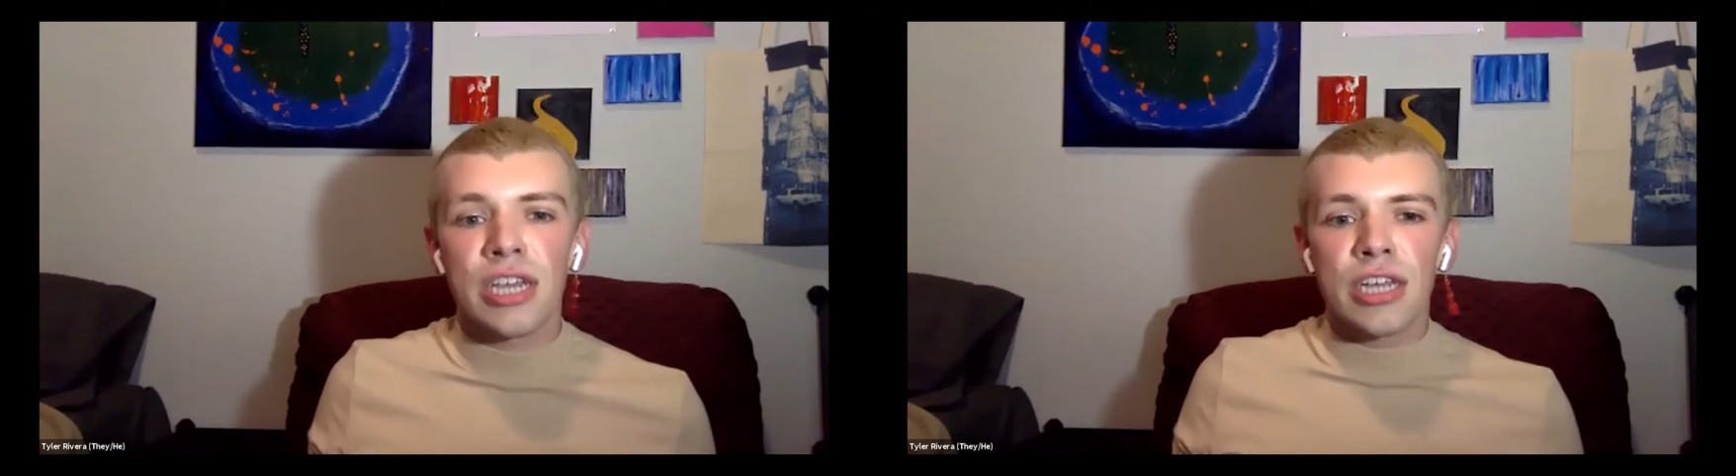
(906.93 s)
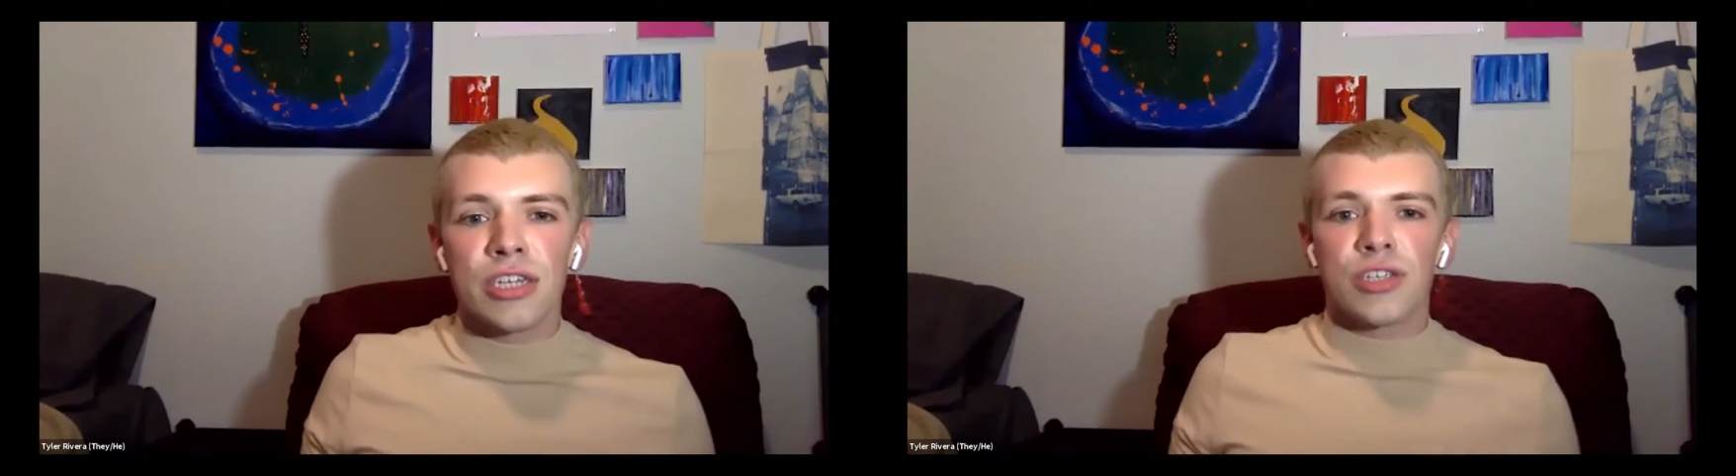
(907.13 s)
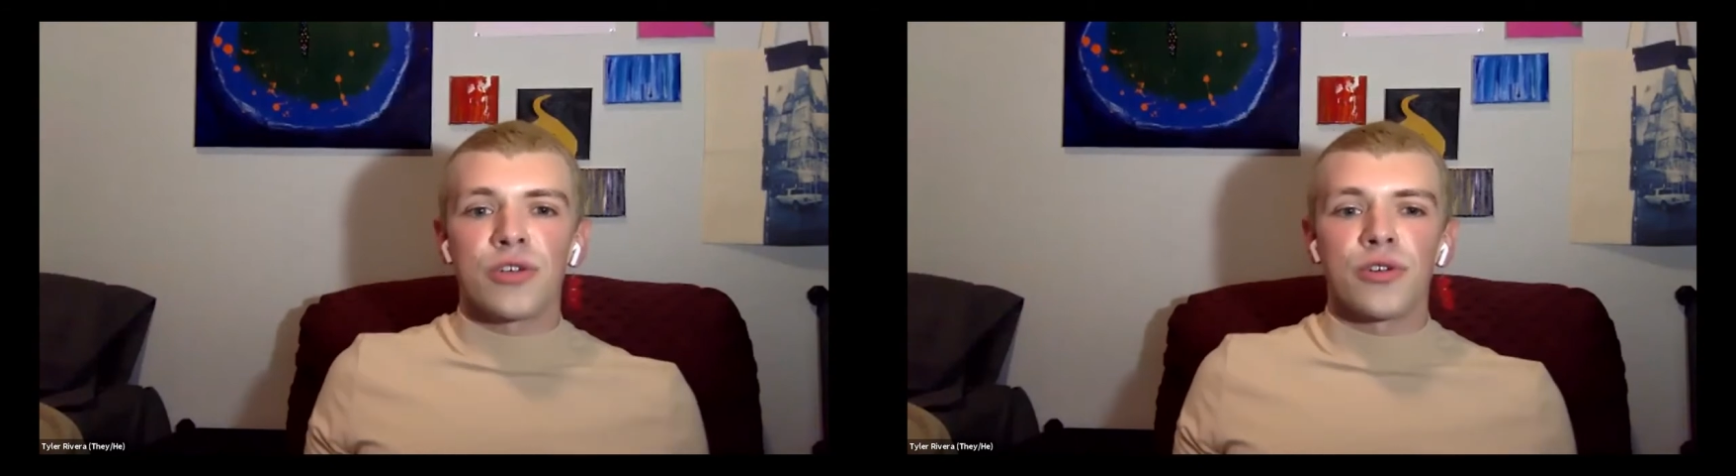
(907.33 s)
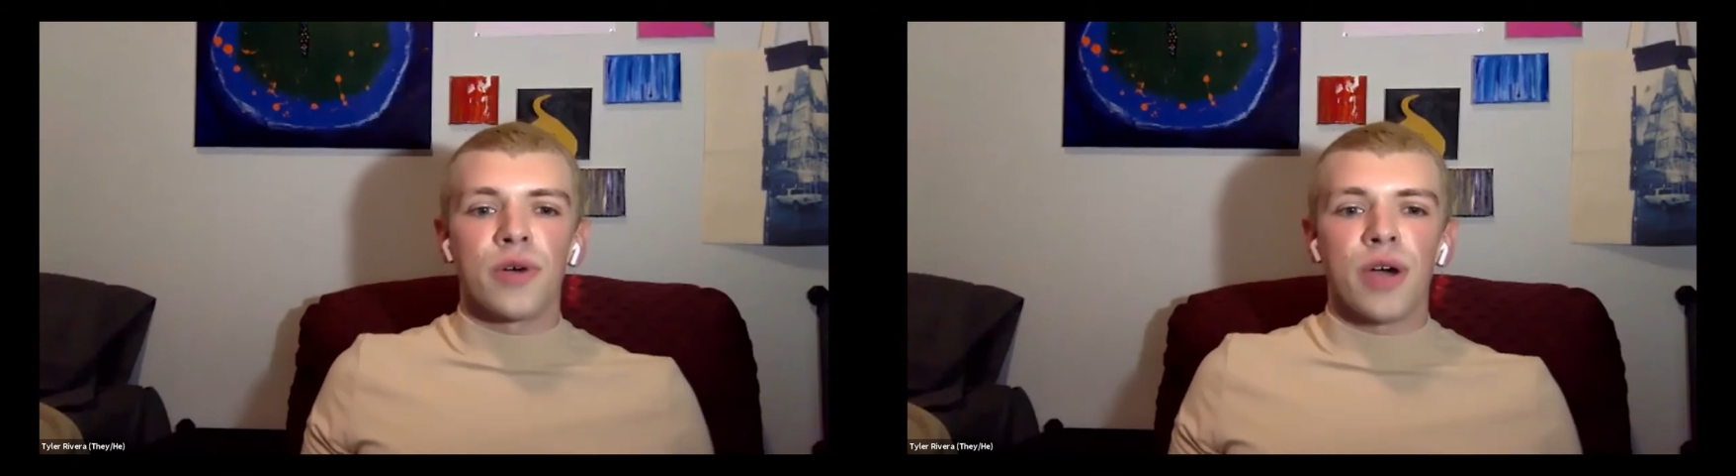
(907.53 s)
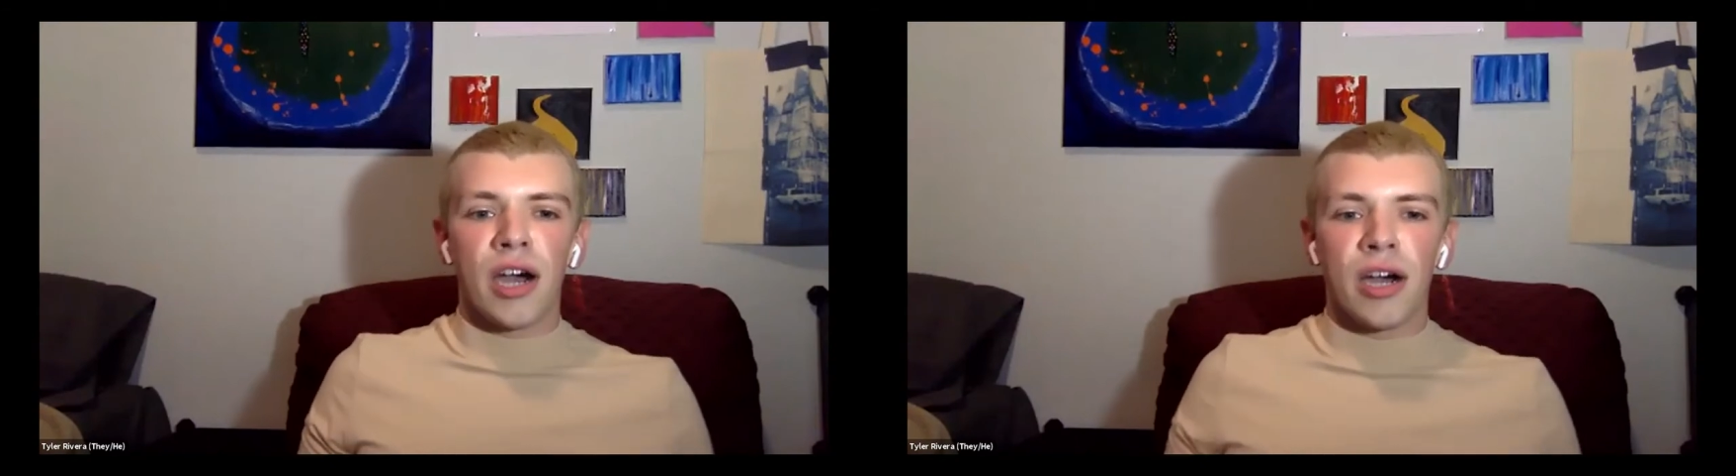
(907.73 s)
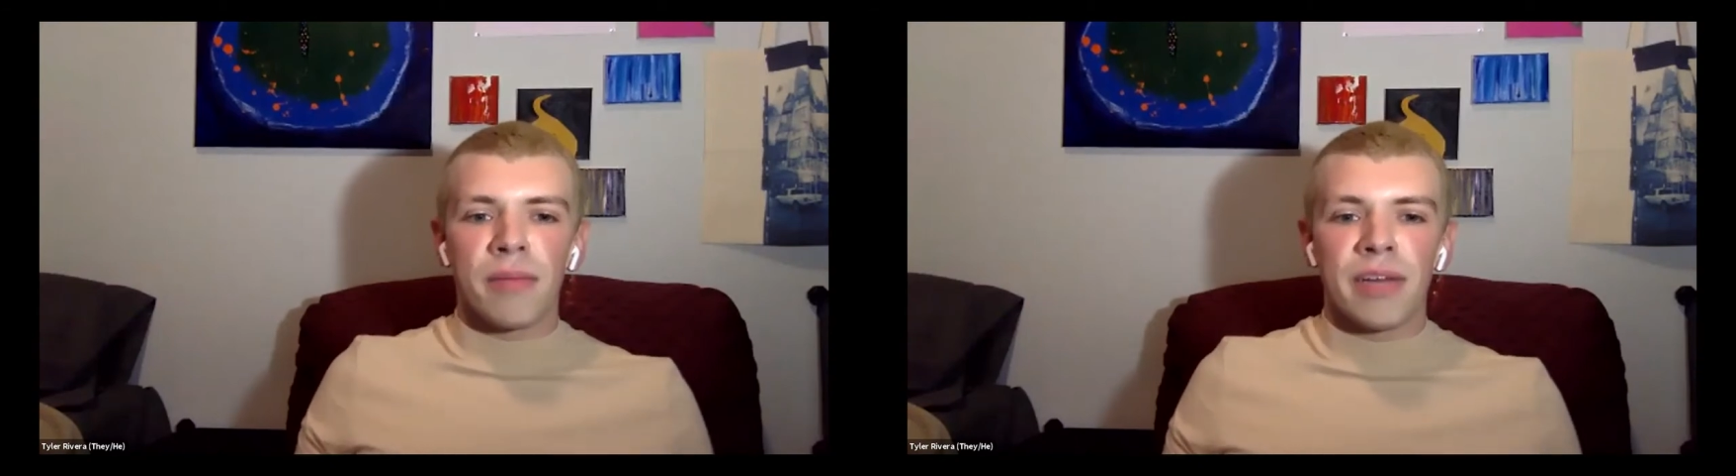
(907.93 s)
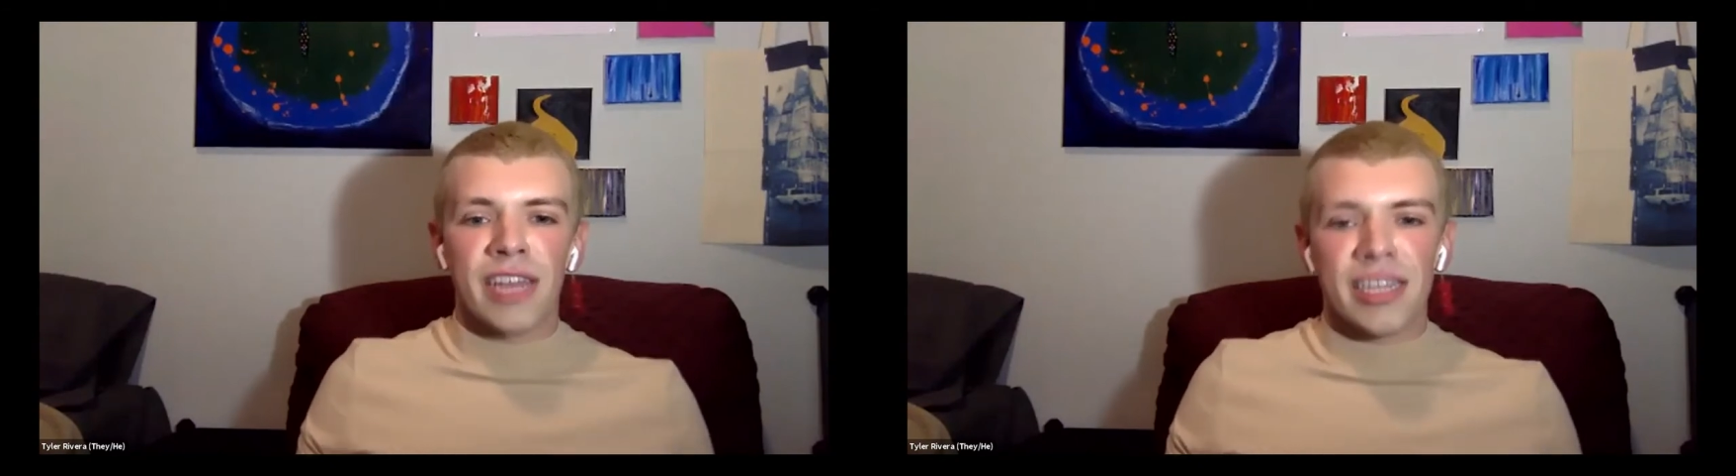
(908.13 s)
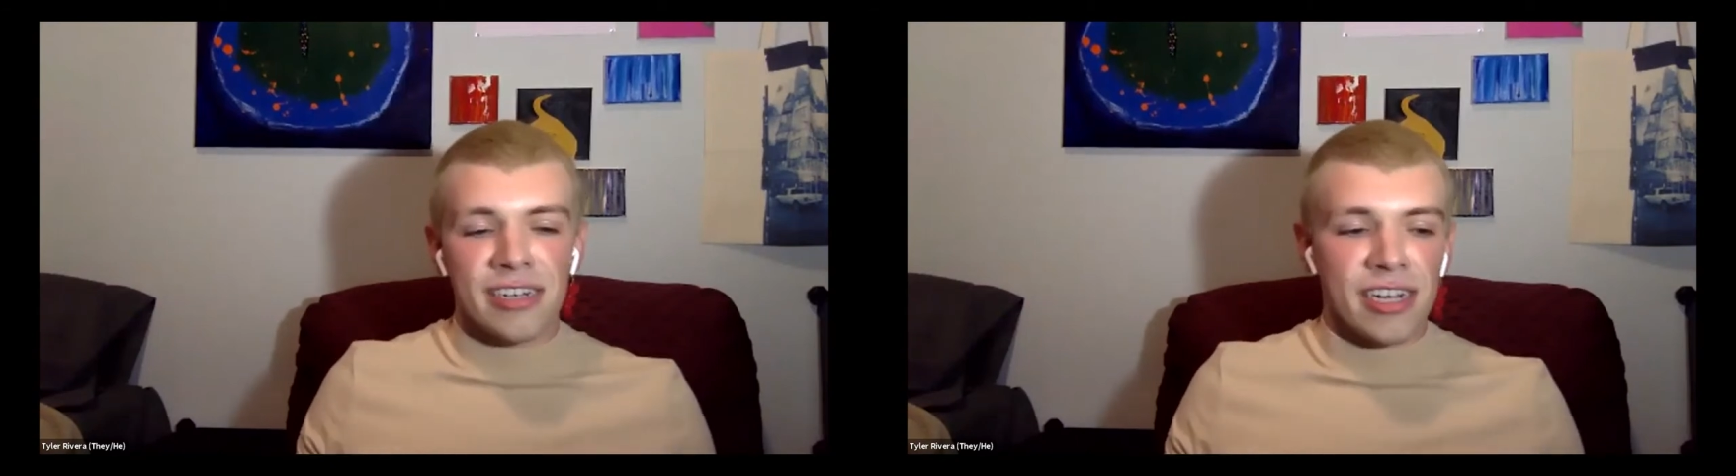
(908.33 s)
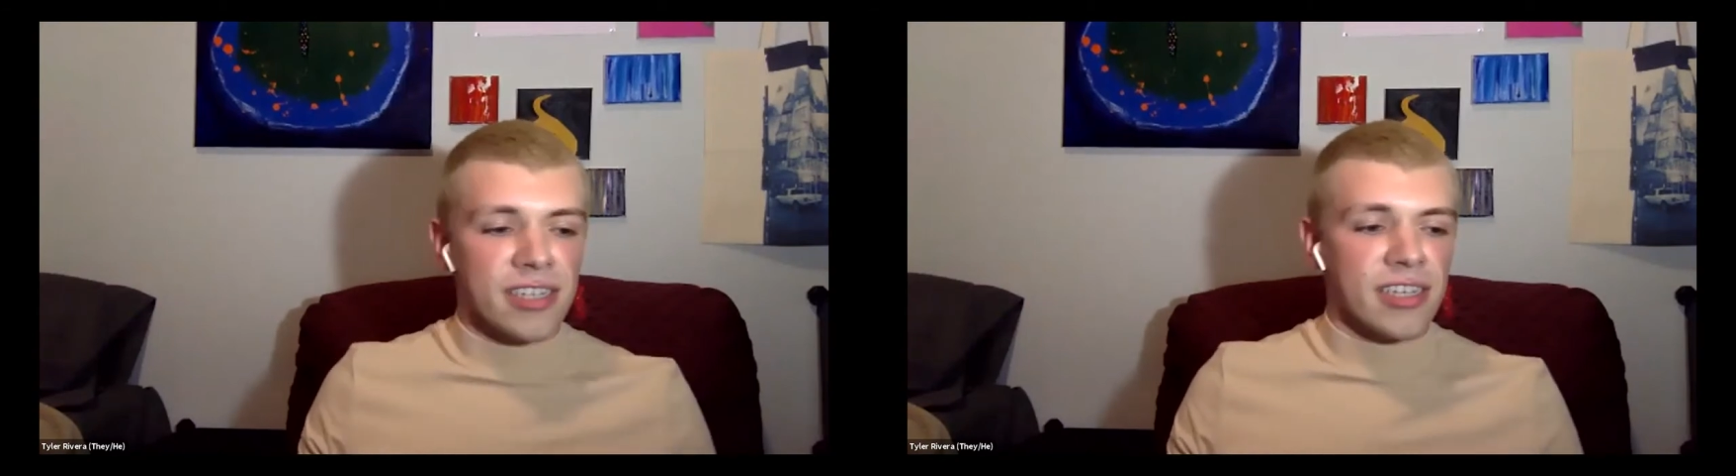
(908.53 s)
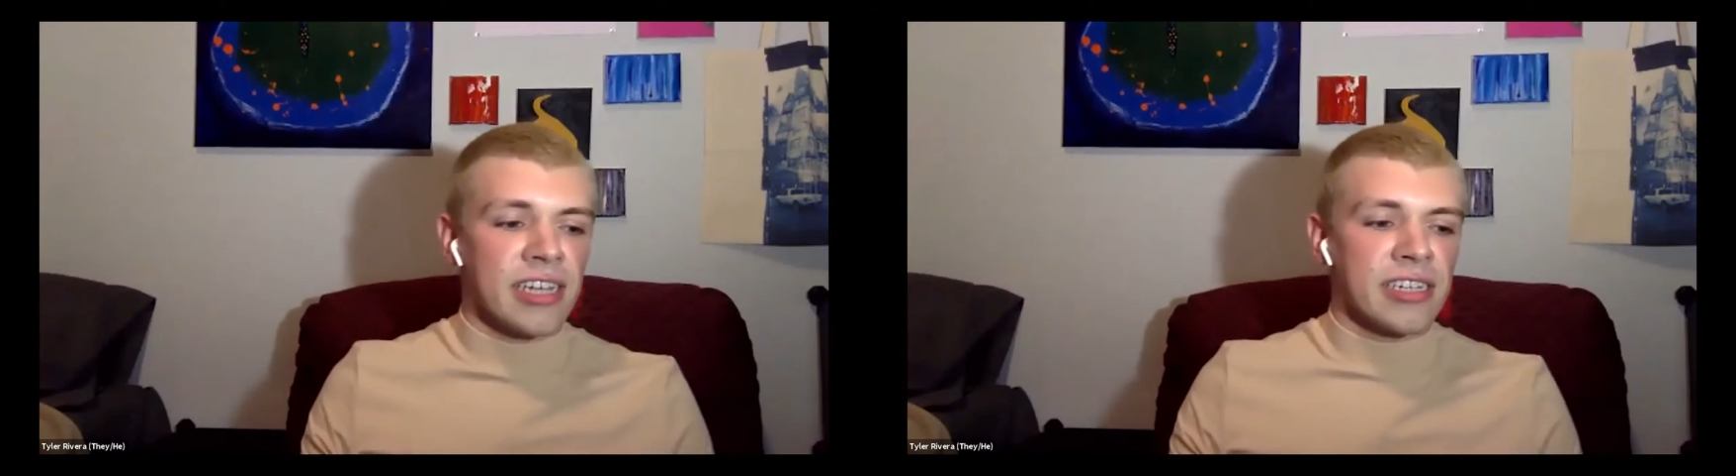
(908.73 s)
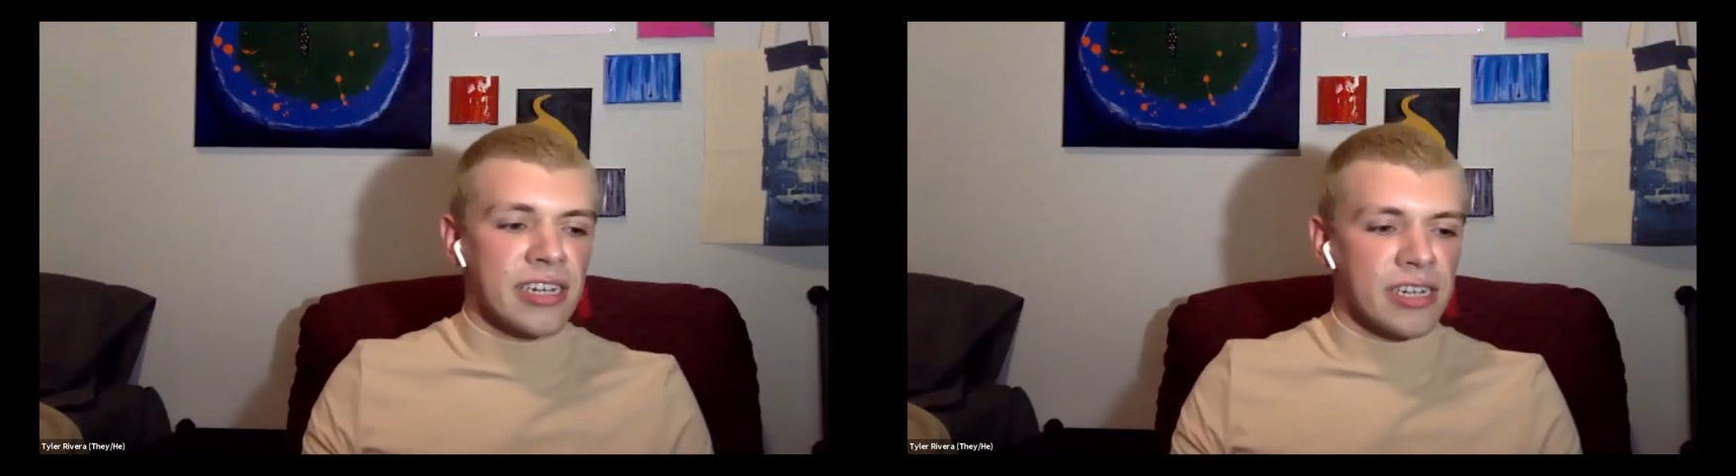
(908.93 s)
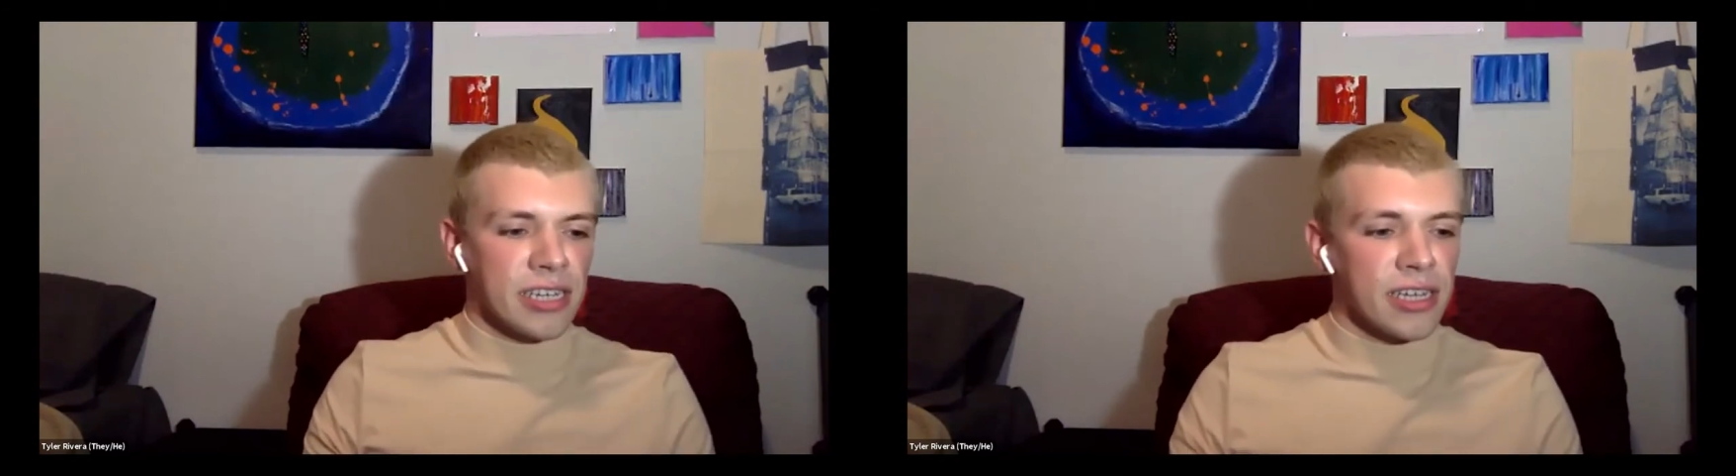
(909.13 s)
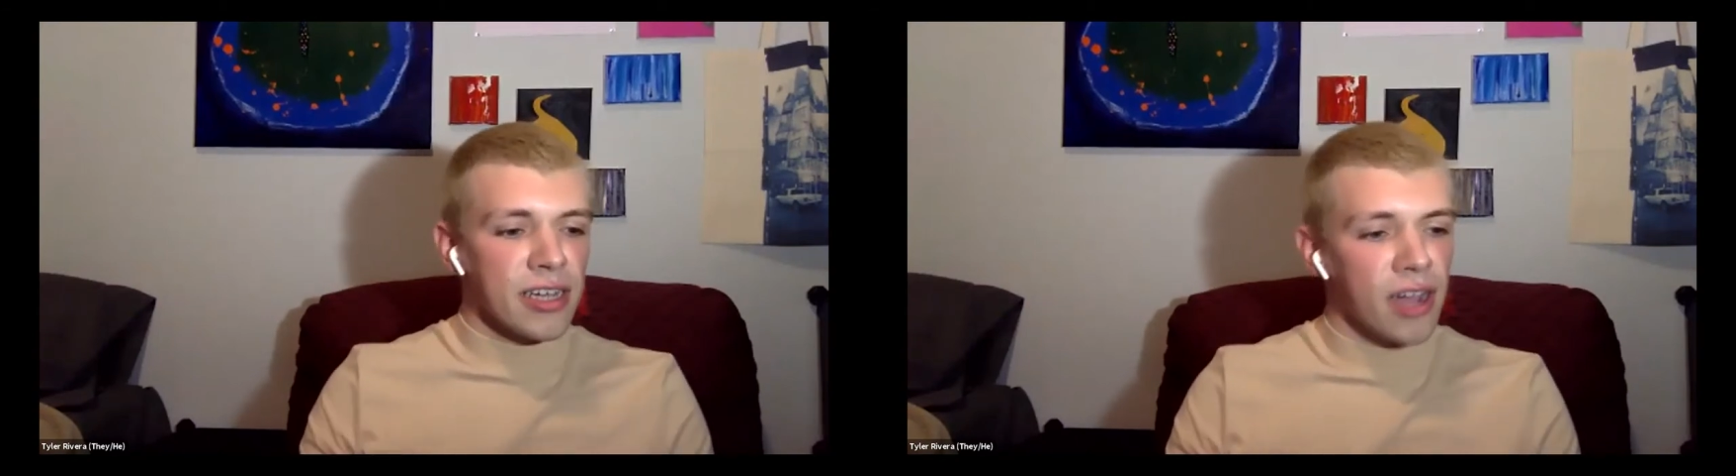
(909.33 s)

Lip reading: to my Latinx identity.